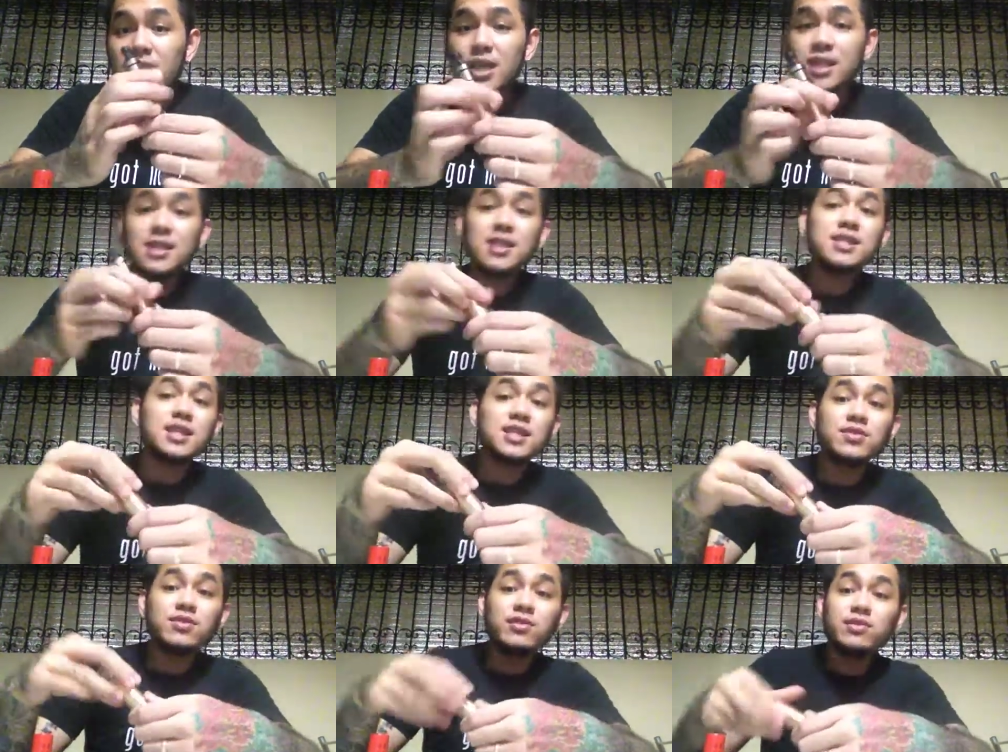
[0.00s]
is the
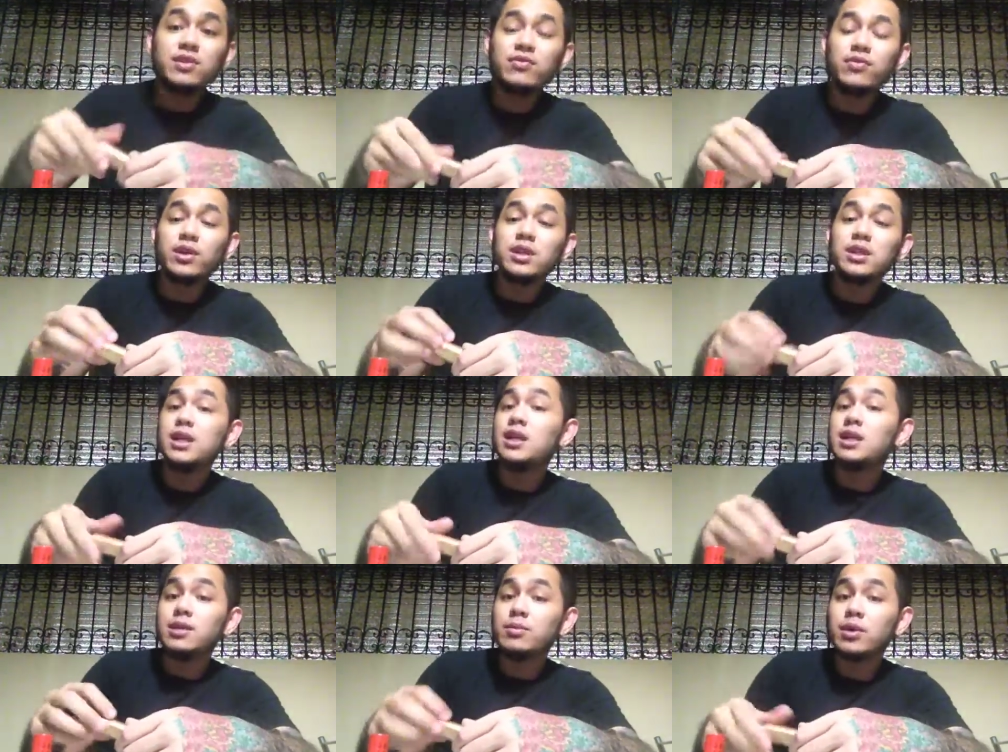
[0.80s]
650 for a
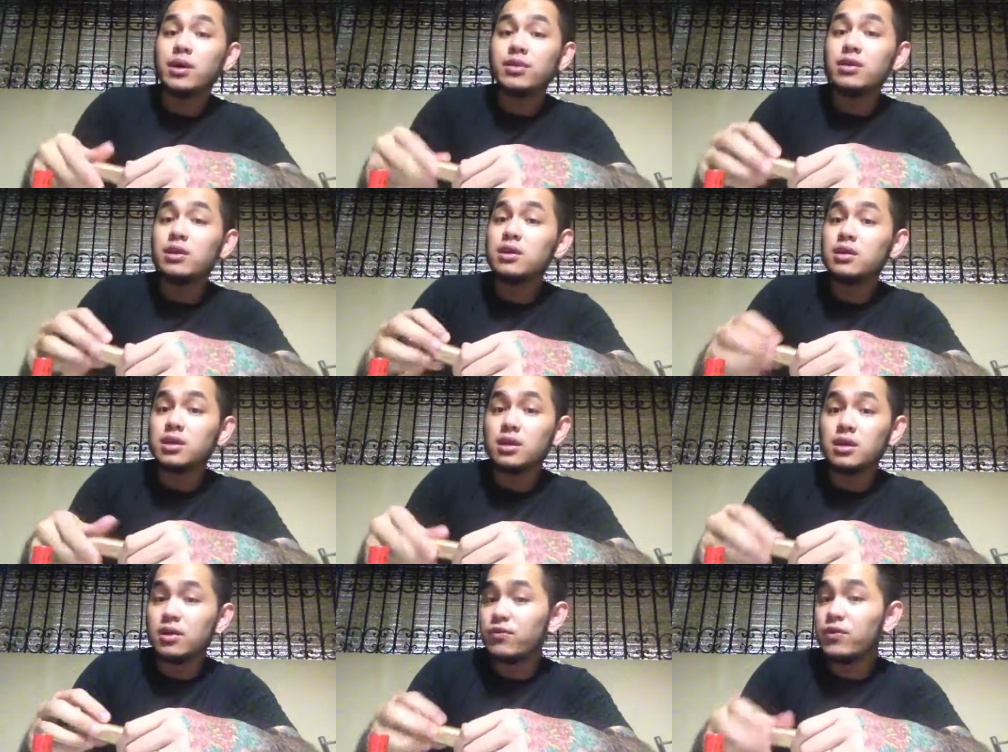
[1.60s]
DNA mod that
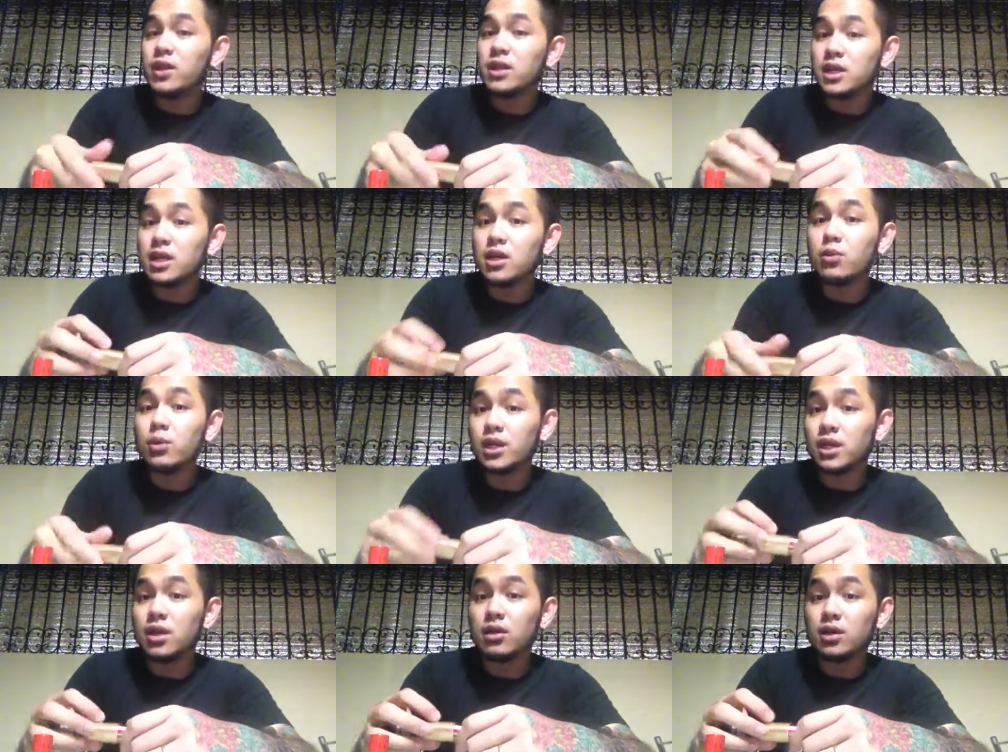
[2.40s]
a friend and I are
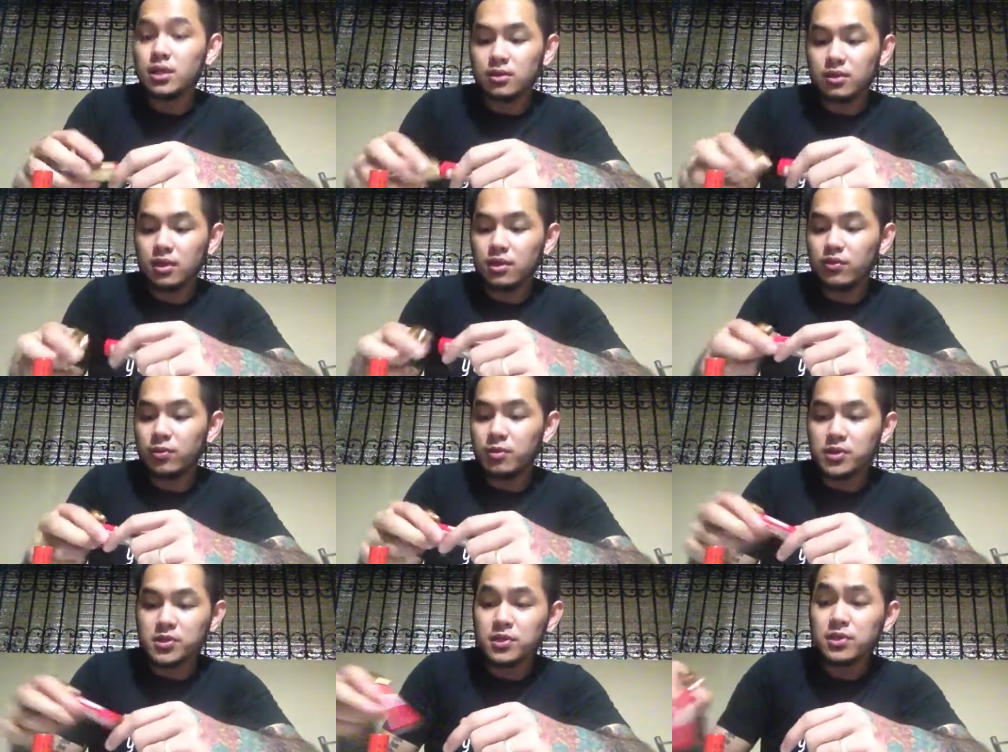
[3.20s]
working on for
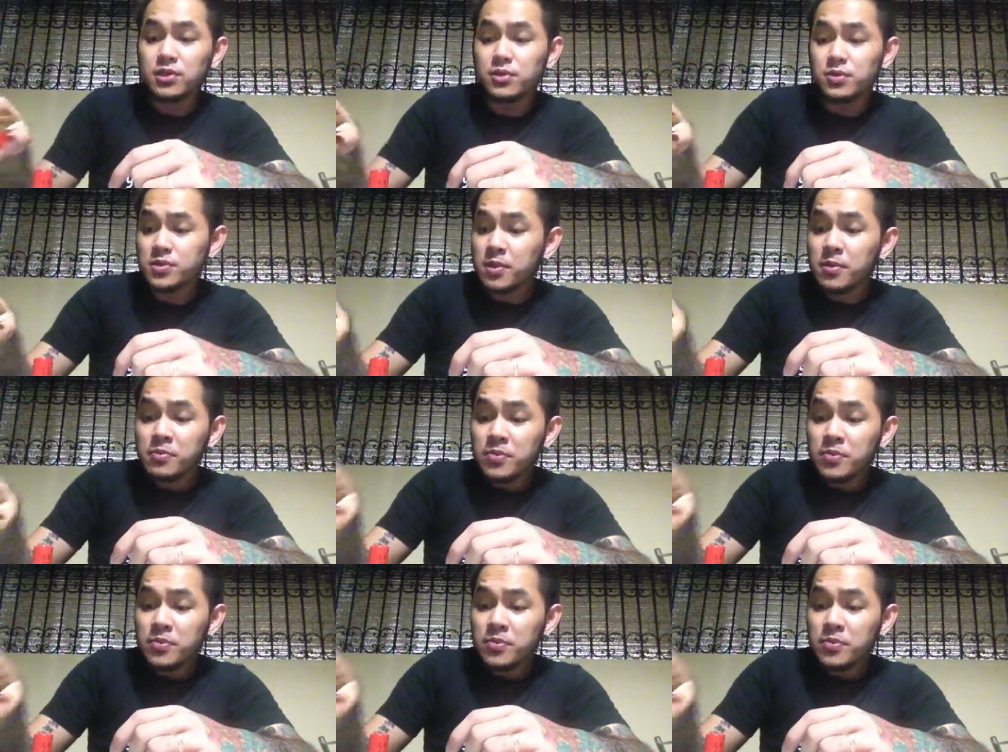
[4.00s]
personal use.